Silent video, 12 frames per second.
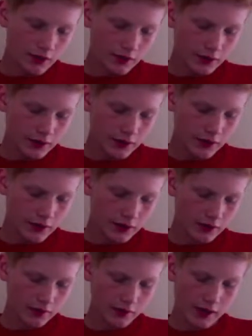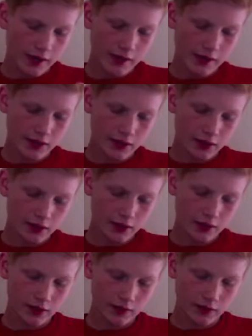The line on it
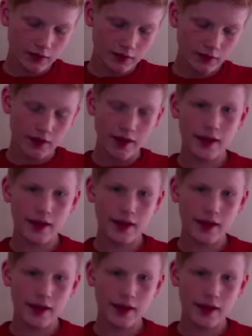is